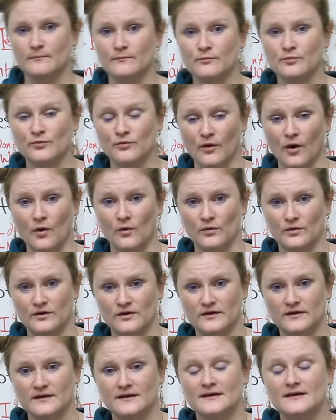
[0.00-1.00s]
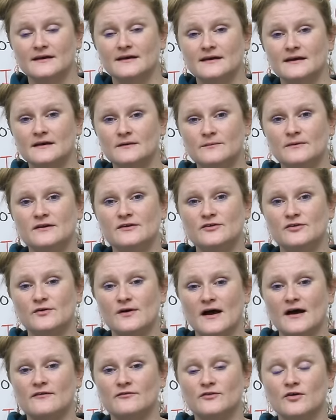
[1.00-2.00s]
broke. It means
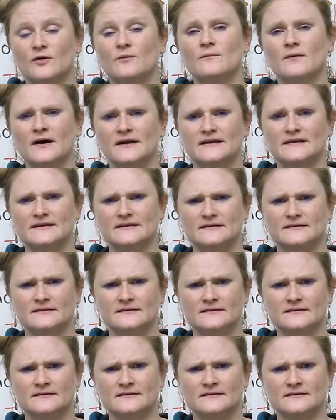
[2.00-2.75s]
you have no money.